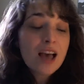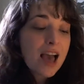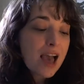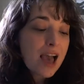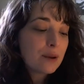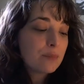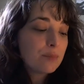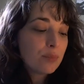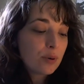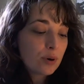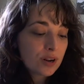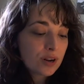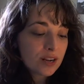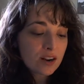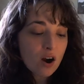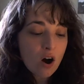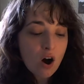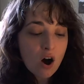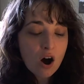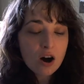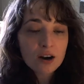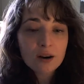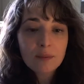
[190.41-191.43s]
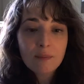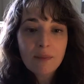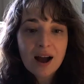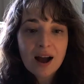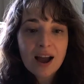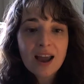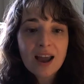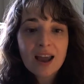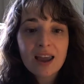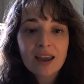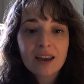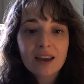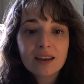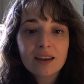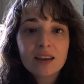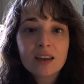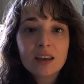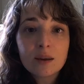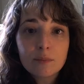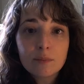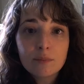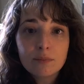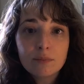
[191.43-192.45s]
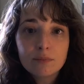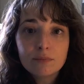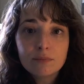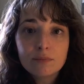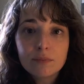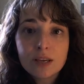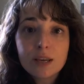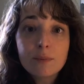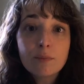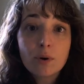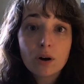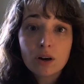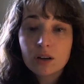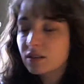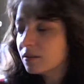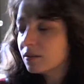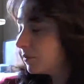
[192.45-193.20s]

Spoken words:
and put it on my ebook,